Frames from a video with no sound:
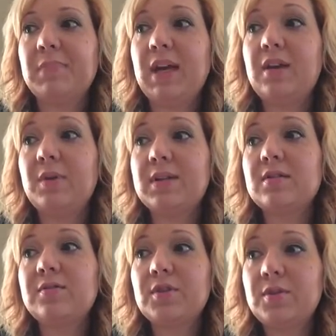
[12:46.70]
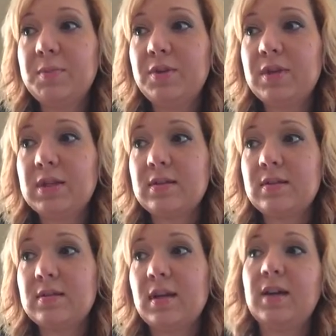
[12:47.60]
egg white cervical
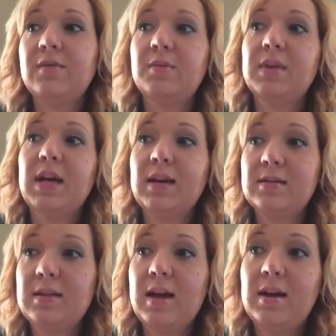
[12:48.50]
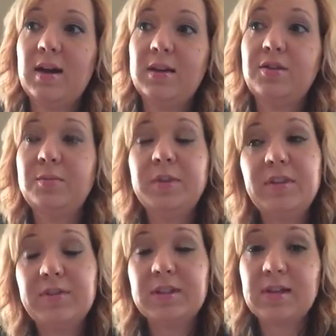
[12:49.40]
mucus. Not everyone has that. I do
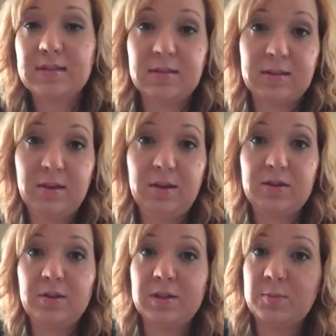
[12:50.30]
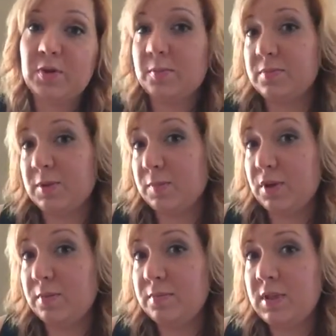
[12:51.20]
believe it's necessary to transport
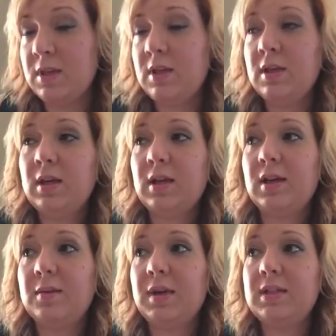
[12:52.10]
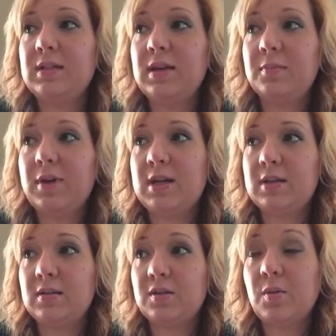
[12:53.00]
sperm. I did get
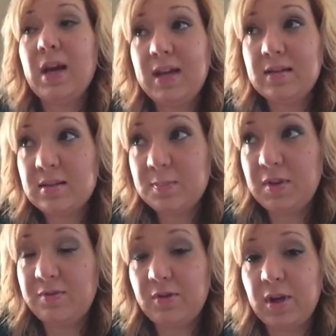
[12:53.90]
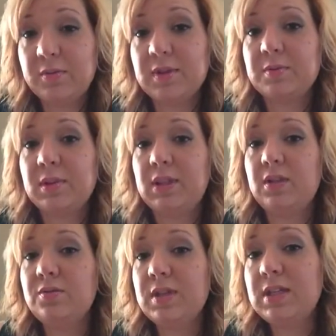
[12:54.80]
pregnant twice before I was really
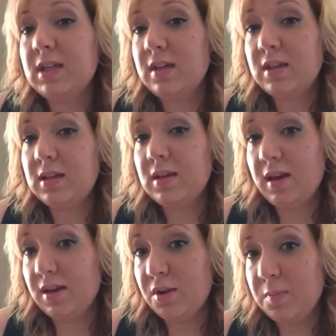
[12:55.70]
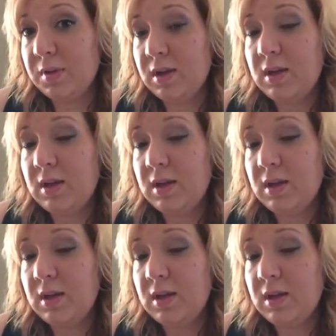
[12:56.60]
using anything to help,